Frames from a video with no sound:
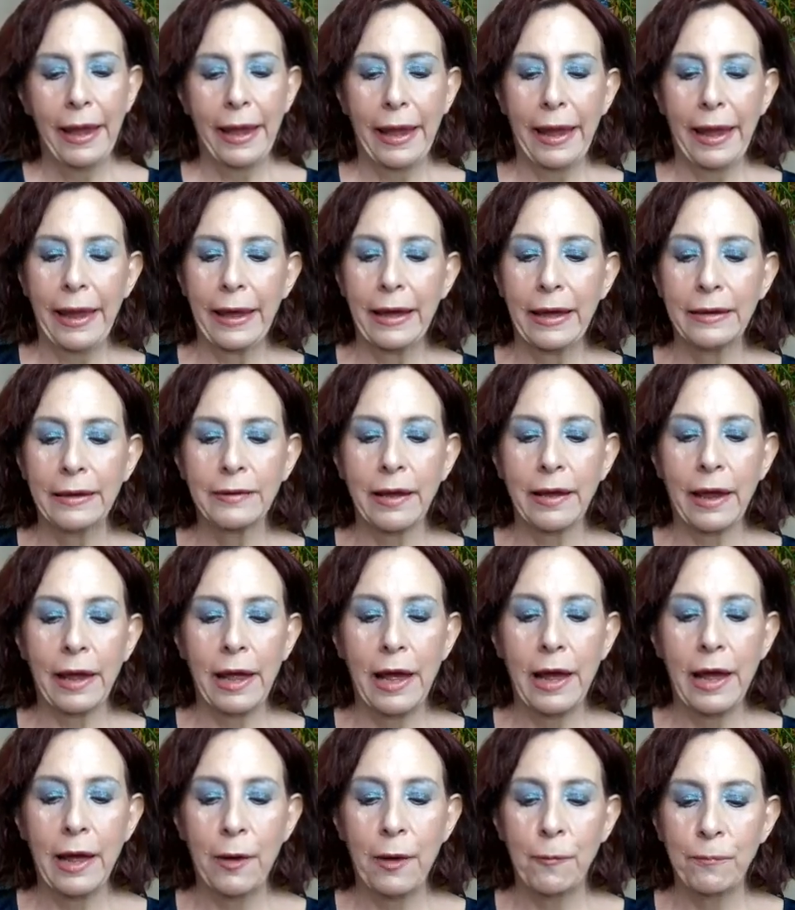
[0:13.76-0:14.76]
And
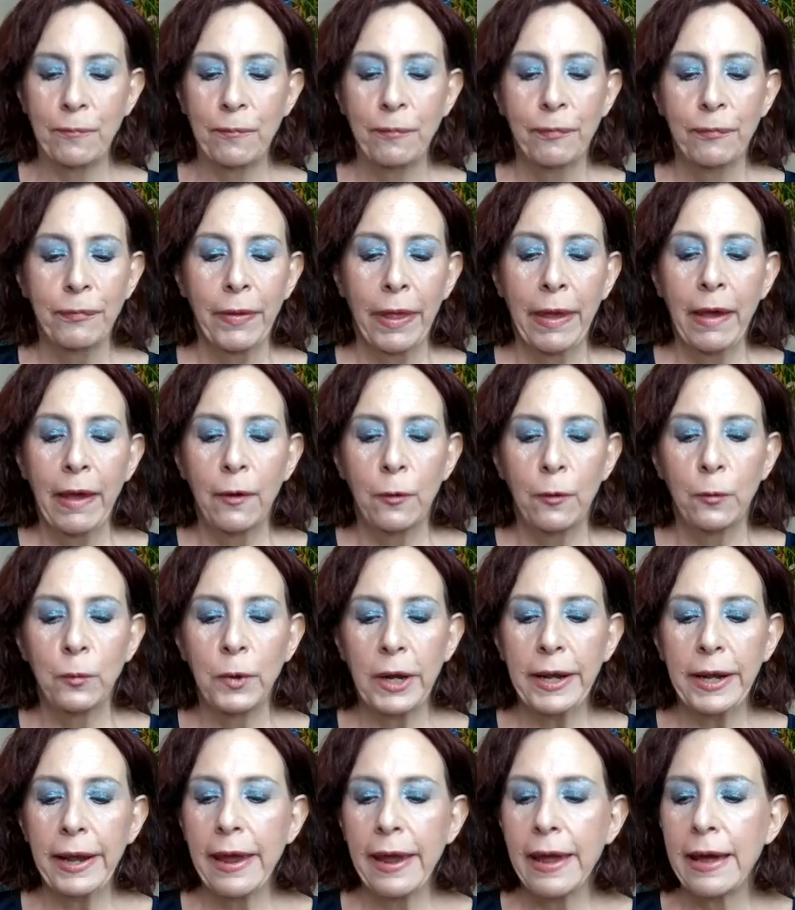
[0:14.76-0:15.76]
um,
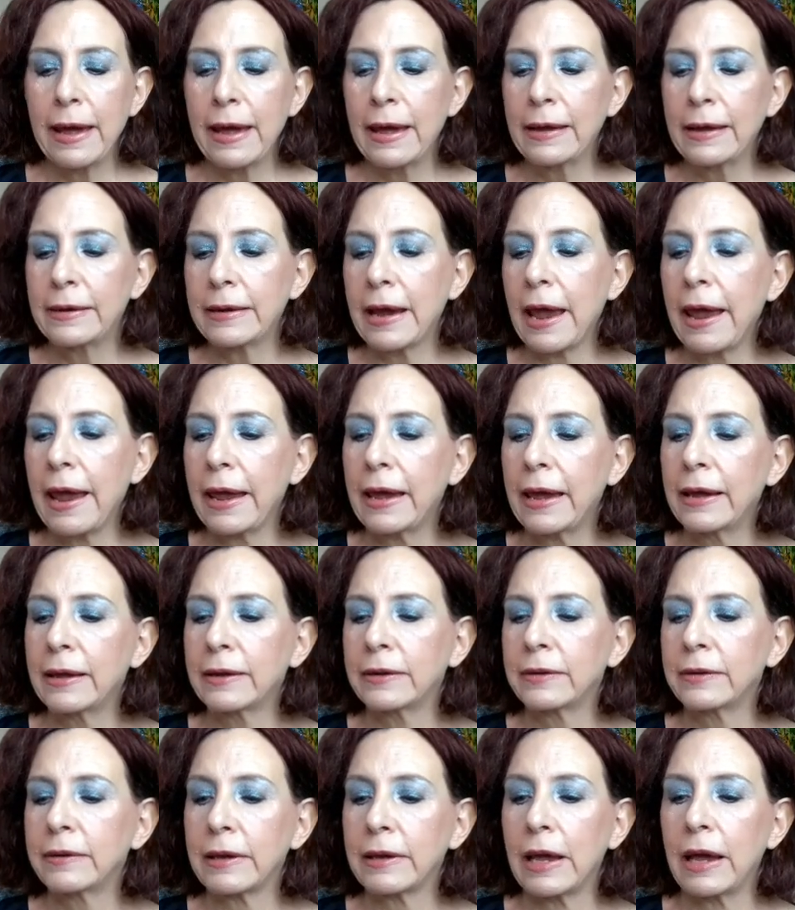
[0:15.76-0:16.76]
went ahead
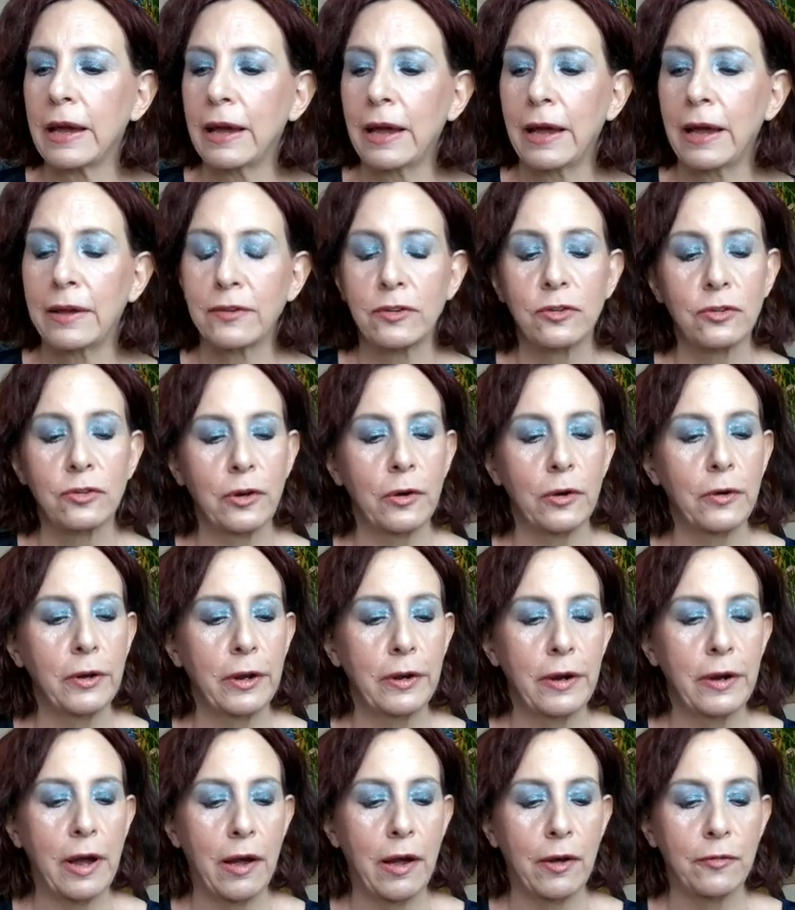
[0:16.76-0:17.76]
and uh,
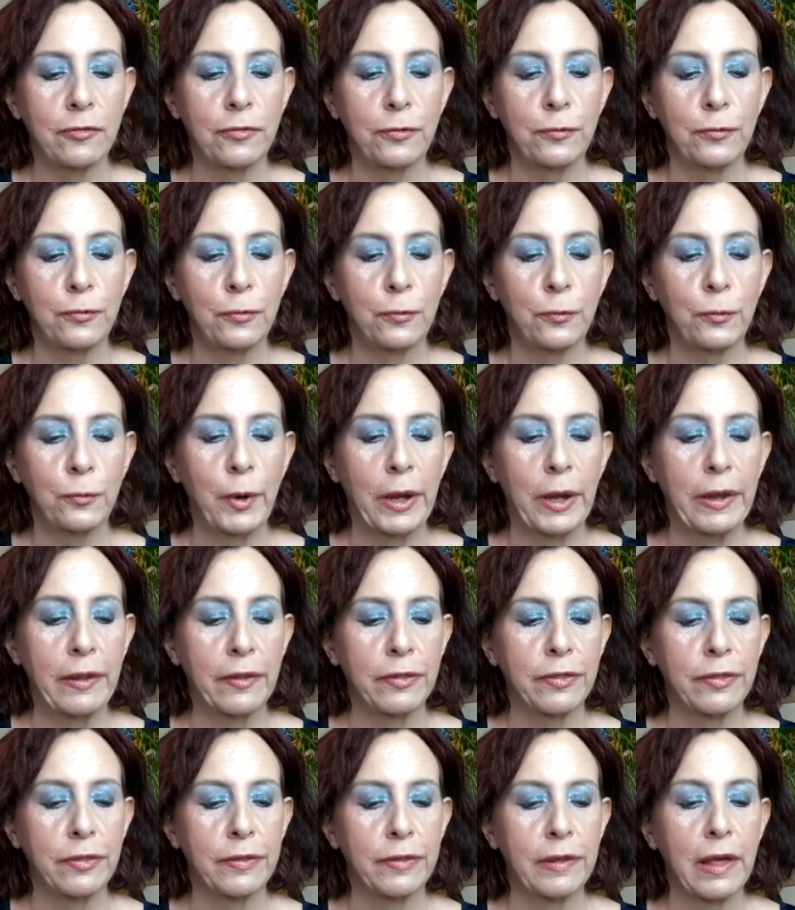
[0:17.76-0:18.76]
started off
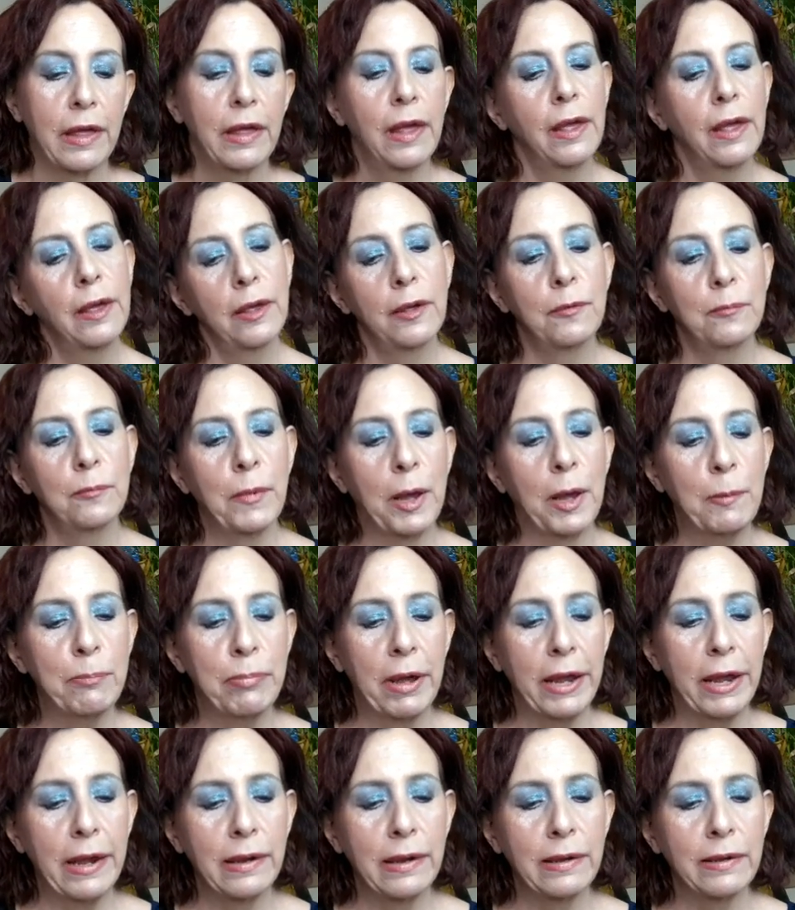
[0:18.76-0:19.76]
with my
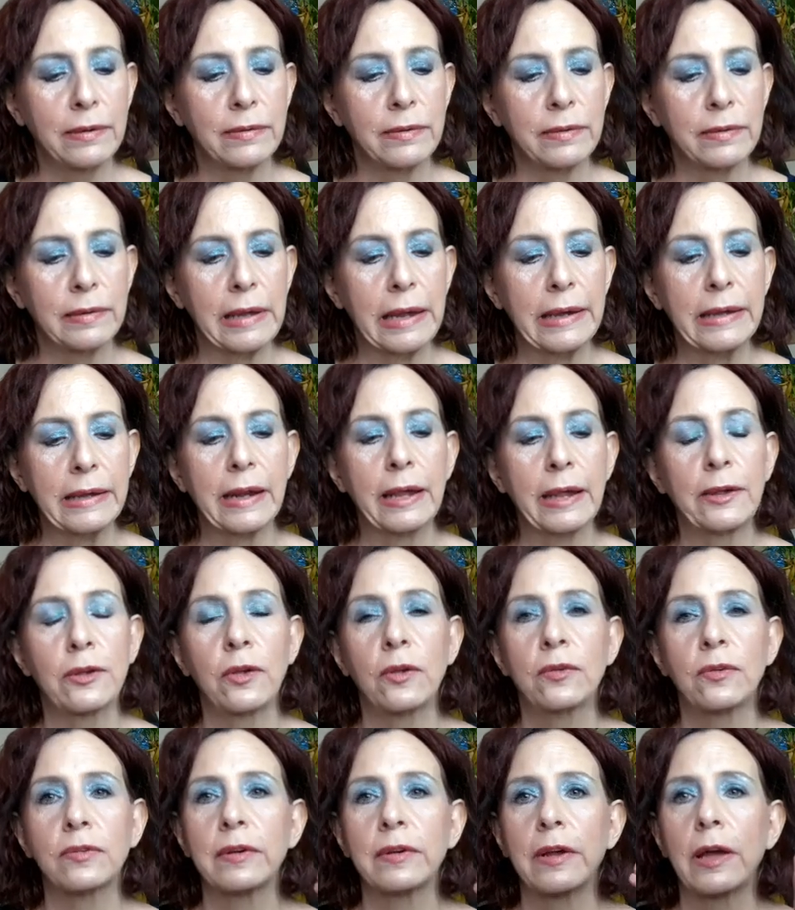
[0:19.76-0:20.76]
base, and I
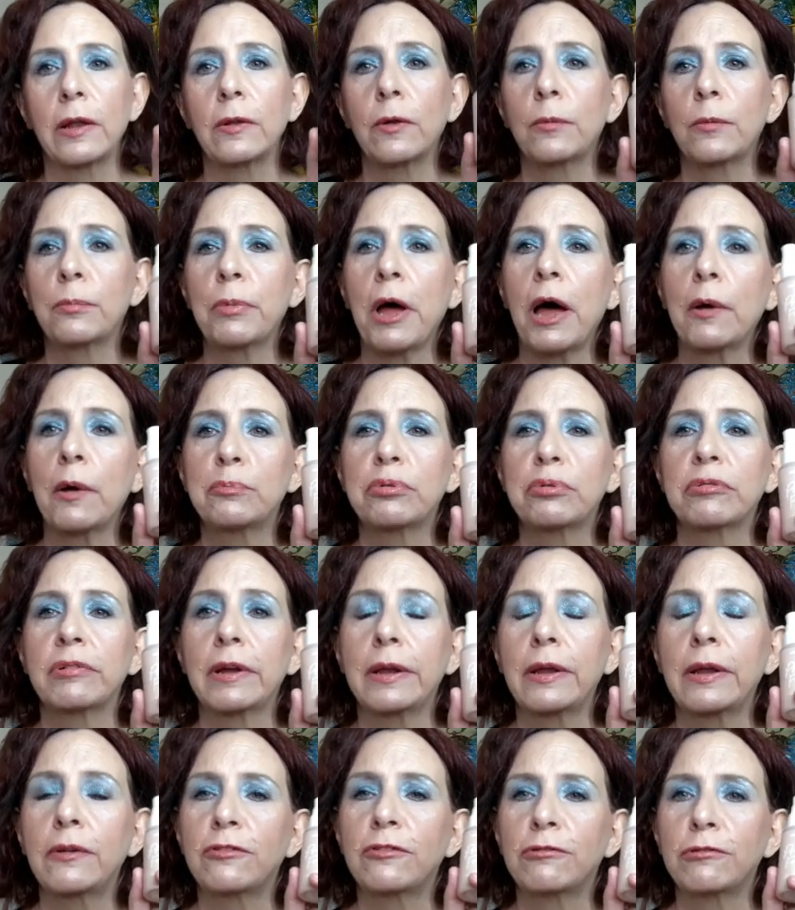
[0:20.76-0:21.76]
used the ColourPop
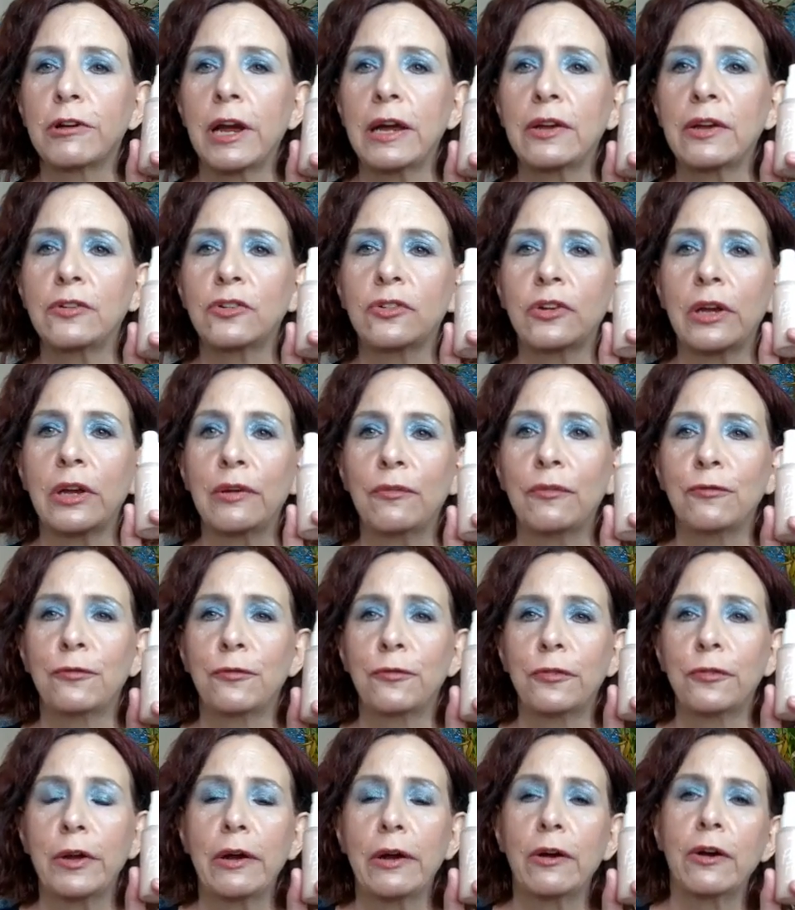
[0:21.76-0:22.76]
Pretty Fresh in
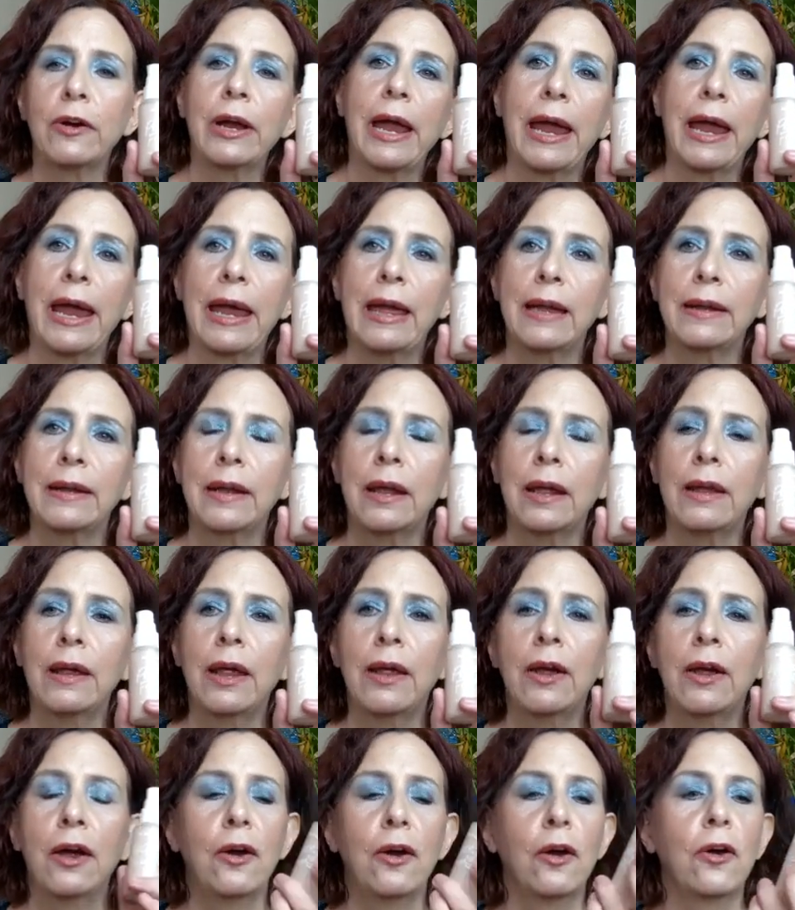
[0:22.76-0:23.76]
Fair and
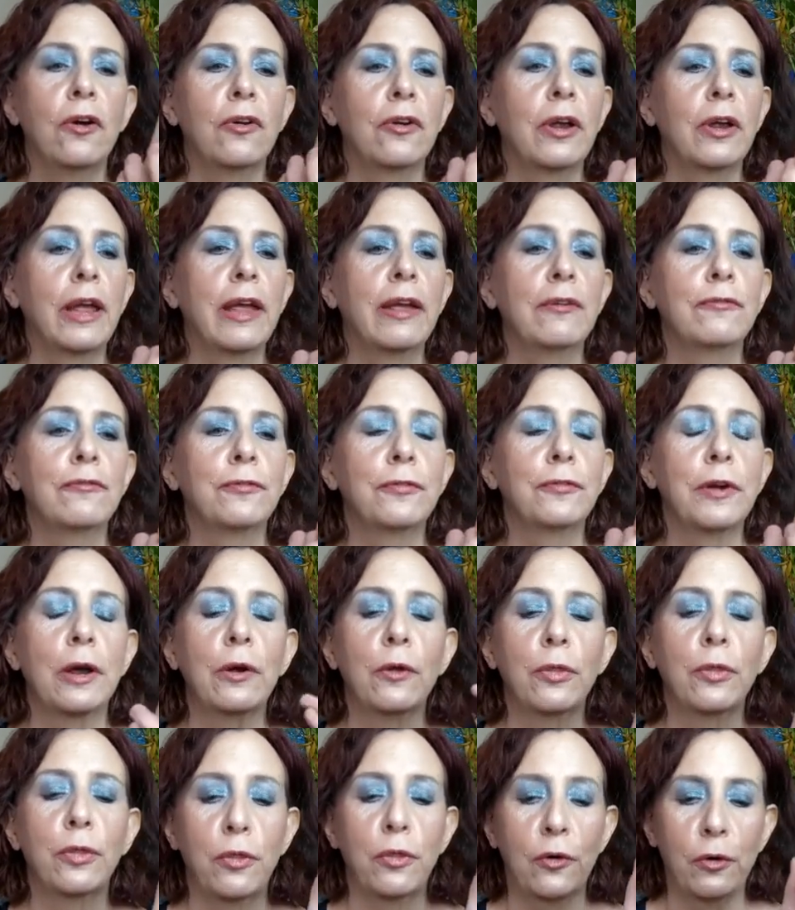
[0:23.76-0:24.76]
or in
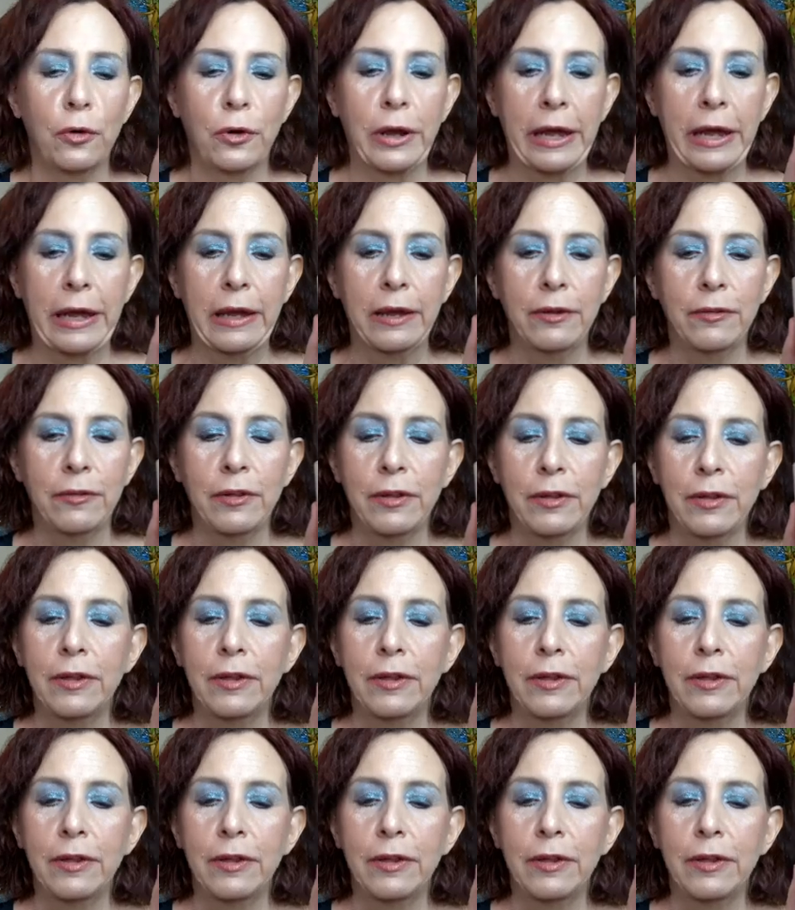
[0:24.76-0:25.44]
Fair thirty.